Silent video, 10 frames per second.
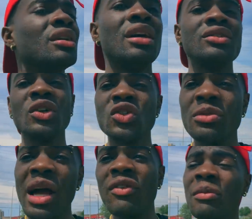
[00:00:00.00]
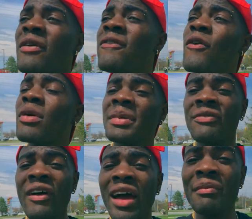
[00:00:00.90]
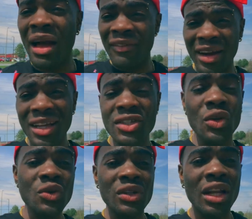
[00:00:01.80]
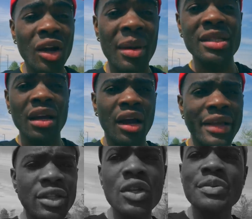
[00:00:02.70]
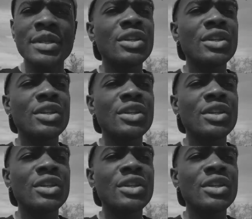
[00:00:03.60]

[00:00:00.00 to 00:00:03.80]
I just so I have up my phone, I have an excuse, and they come and say, "Excuse me,